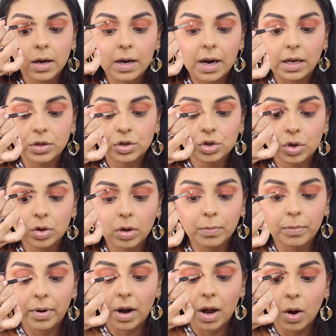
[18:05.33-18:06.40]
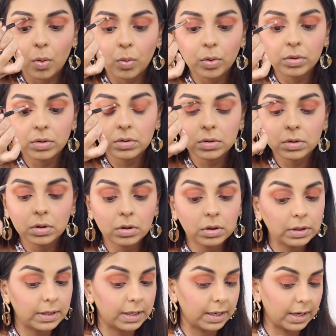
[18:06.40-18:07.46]
natural brown
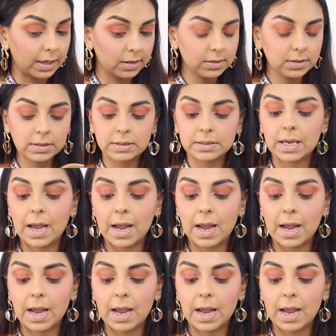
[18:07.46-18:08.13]
grayness.